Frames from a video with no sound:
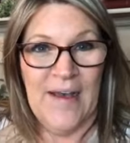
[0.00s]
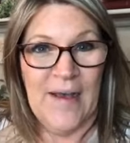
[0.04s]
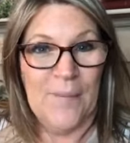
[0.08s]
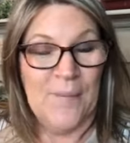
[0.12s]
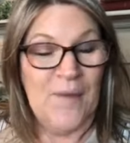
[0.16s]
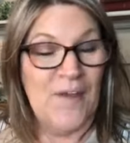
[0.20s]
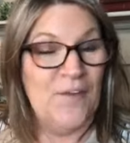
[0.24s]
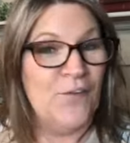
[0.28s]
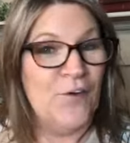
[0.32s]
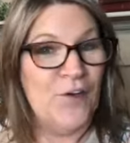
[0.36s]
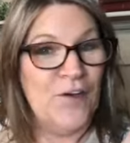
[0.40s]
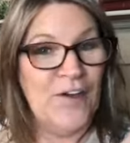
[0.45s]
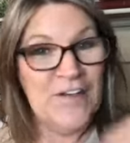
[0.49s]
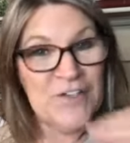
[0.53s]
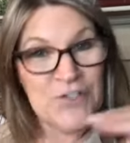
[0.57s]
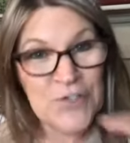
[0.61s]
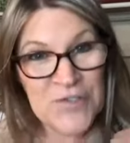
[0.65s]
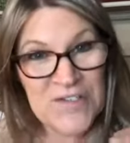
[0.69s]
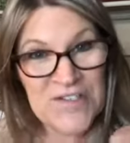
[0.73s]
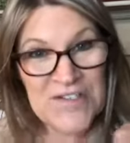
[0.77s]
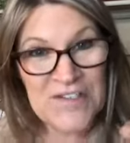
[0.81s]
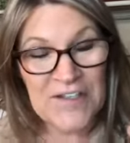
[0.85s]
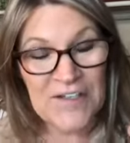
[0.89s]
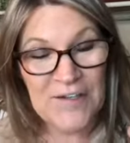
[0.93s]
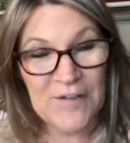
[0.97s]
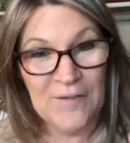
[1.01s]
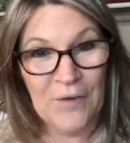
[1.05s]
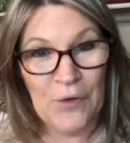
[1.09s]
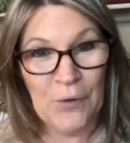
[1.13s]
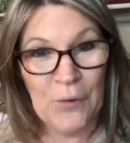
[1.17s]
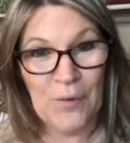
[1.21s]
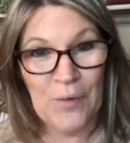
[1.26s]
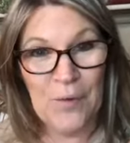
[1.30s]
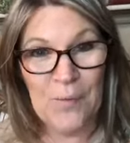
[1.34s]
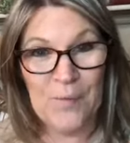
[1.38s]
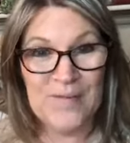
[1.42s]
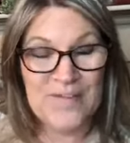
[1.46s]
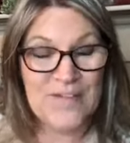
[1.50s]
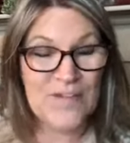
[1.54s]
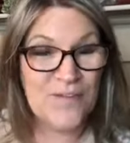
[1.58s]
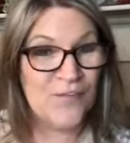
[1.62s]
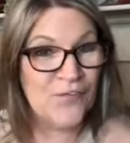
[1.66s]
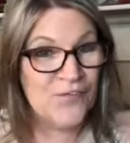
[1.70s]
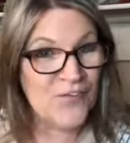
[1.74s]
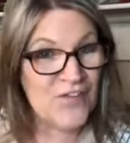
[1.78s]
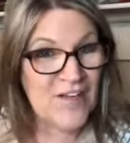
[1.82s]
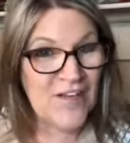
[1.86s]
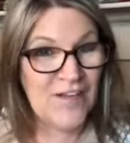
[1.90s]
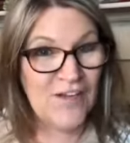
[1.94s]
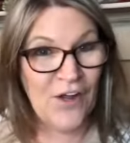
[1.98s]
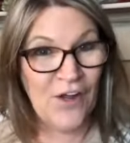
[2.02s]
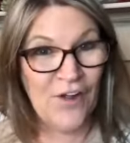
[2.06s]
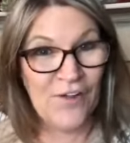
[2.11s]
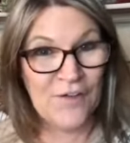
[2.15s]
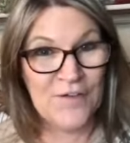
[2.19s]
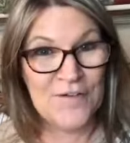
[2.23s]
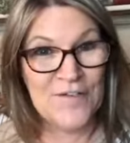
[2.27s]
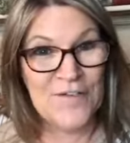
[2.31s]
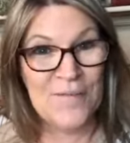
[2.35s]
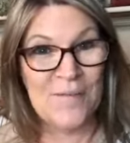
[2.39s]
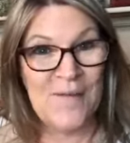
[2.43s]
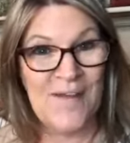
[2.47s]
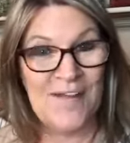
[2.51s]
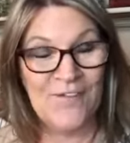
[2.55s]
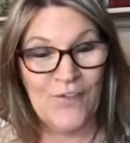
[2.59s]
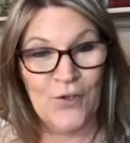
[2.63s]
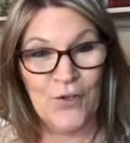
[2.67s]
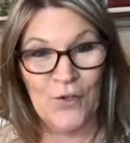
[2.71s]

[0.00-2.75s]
If you're interested in the group, it's $15 a month.